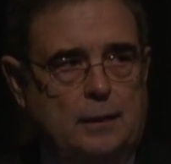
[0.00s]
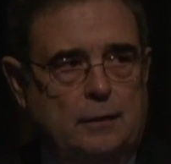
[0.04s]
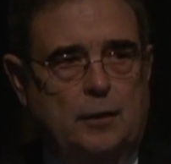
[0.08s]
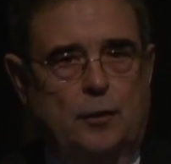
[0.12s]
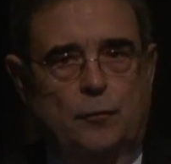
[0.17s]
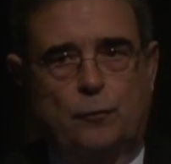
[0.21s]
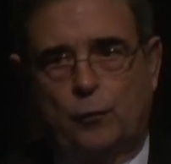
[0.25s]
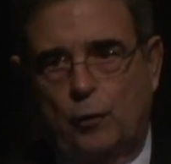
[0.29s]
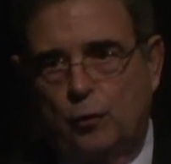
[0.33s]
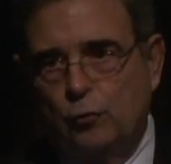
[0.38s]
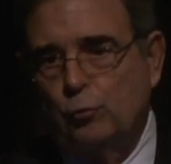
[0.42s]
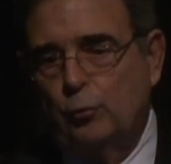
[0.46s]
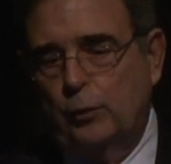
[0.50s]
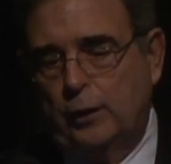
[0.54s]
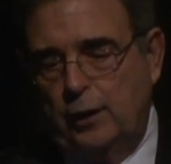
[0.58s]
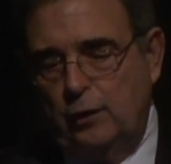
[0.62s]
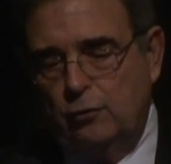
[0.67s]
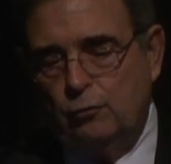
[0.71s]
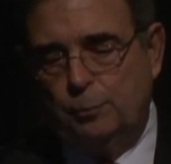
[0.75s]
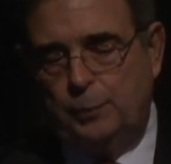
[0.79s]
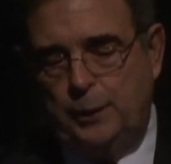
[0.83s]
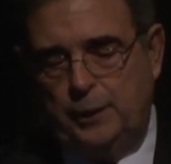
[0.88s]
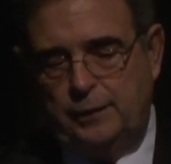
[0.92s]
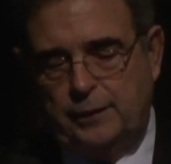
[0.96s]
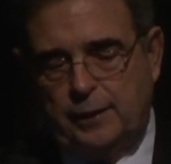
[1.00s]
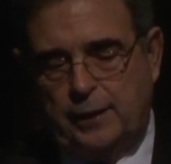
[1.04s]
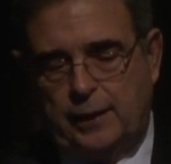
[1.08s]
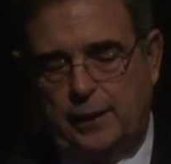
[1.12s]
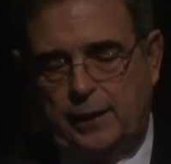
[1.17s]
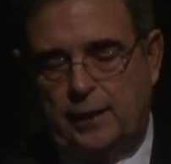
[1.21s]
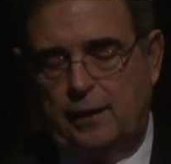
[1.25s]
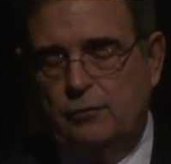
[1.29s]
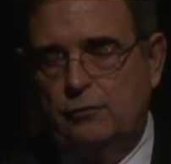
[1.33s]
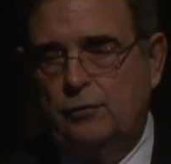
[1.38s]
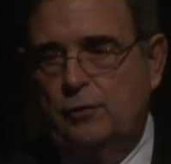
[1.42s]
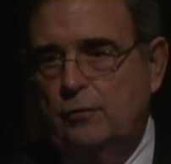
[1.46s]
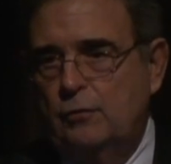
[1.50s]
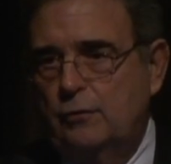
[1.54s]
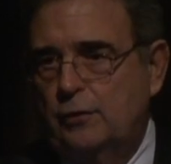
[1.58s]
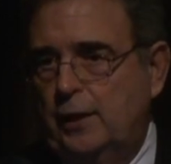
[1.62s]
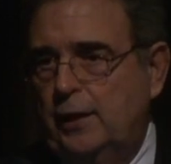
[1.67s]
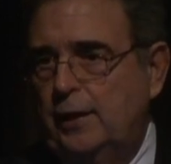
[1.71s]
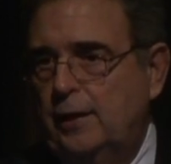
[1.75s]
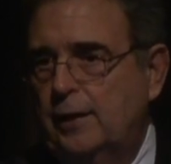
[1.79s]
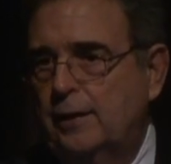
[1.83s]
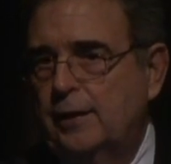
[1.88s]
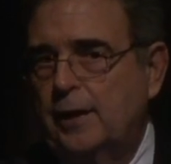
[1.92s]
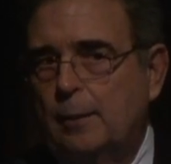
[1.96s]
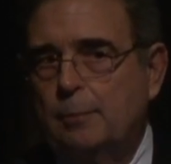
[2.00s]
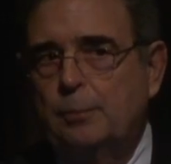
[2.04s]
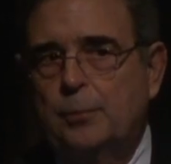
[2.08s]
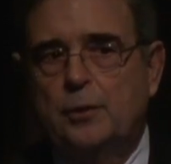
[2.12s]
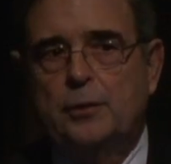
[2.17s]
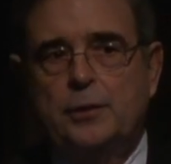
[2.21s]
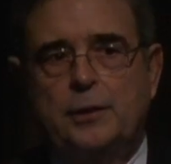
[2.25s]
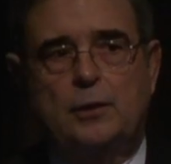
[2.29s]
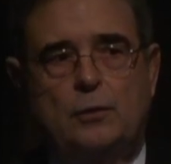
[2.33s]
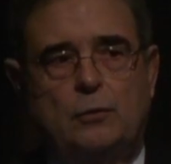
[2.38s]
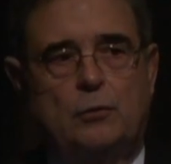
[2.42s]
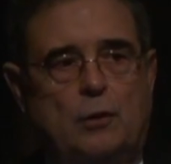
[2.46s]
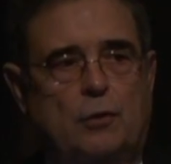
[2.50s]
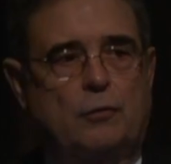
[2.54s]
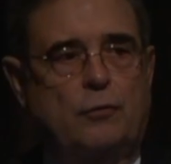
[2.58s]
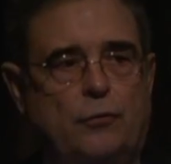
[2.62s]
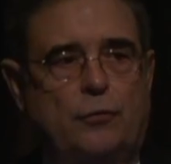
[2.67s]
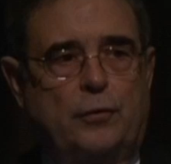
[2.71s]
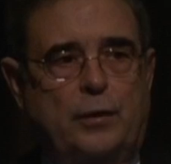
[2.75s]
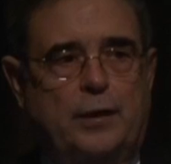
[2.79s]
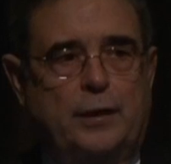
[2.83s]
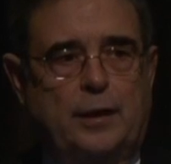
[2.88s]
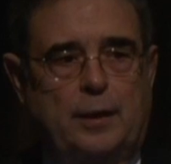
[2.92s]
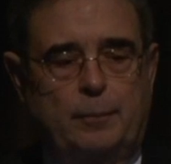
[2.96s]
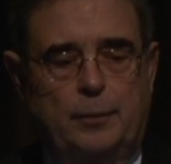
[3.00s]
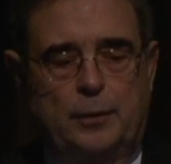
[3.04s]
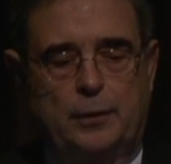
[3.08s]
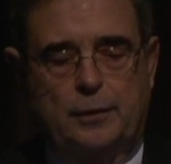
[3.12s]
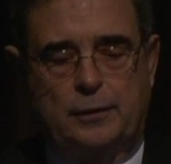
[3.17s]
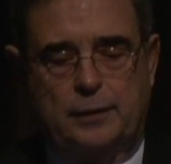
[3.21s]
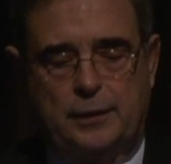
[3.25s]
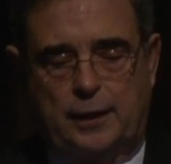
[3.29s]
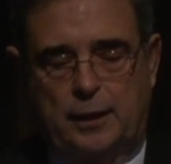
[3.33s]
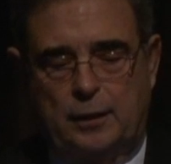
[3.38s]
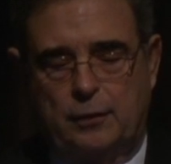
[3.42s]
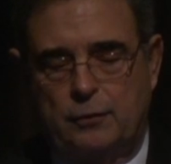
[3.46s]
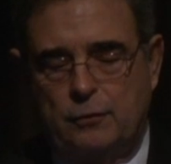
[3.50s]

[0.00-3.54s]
The first one is BTEC at NC State, and that building costs $39 million.